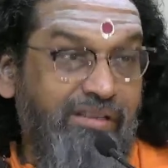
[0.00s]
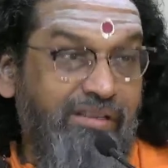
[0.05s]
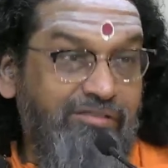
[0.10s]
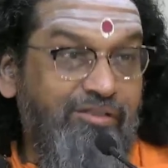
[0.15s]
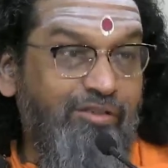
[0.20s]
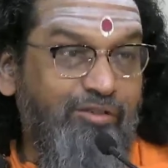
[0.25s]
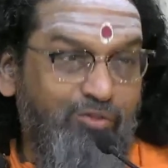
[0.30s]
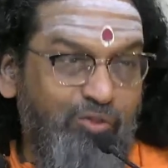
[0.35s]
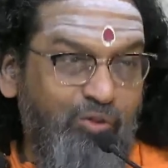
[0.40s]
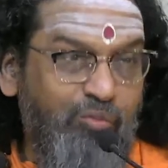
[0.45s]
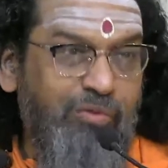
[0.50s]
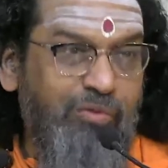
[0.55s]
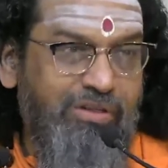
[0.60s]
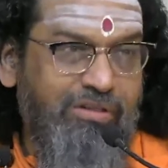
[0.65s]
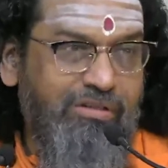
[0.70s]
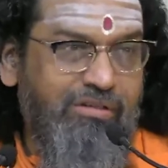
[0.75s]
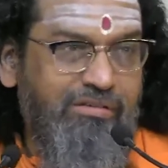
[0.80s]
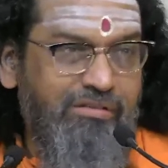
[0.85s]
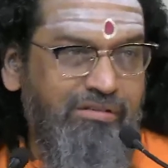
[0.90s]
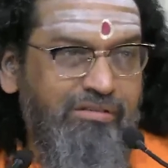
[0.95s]
is too much,
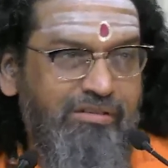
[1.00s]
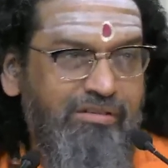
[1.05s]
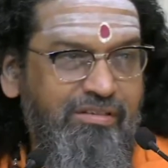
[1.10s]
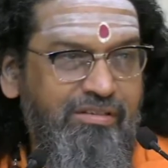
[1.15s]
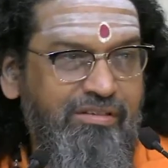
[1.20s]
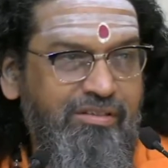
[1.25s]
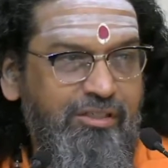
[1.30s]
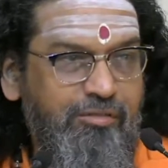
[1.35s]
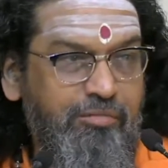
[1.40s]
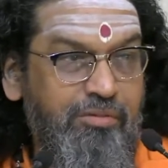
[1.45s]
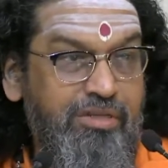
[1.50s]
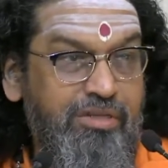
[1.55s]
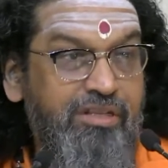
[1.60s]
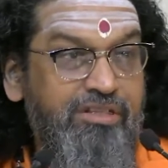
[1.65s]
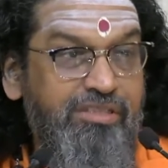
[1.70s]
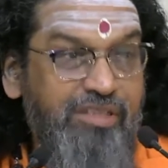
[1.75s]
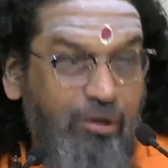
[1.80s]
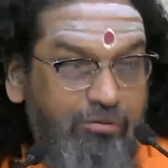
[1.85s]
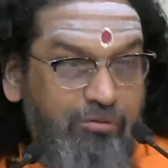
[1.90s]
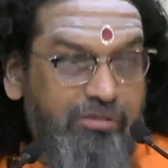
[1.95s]
especially
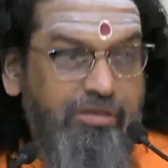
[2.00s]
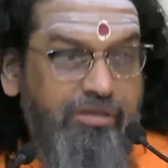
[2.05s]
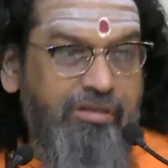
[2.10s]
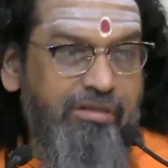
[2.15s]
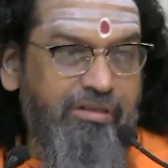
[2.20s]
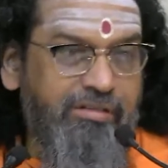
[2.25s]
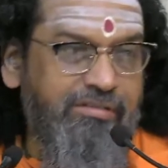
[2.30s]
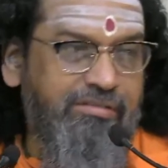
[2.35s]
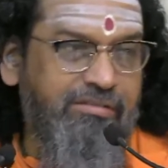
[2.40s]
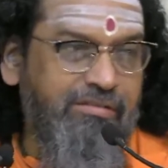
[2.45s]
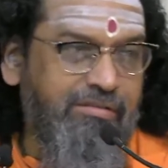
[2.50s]
South Indians.